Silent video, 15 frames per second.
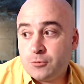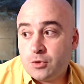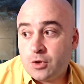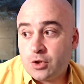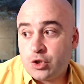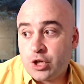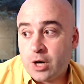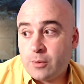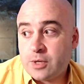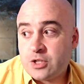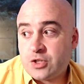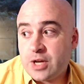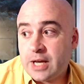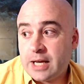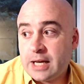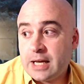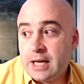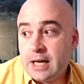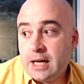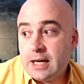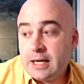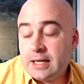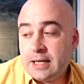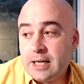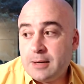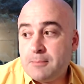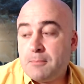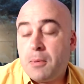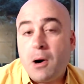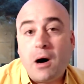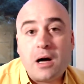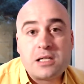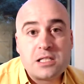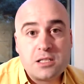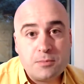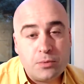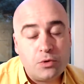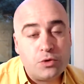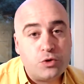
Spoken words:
shall we say, impossible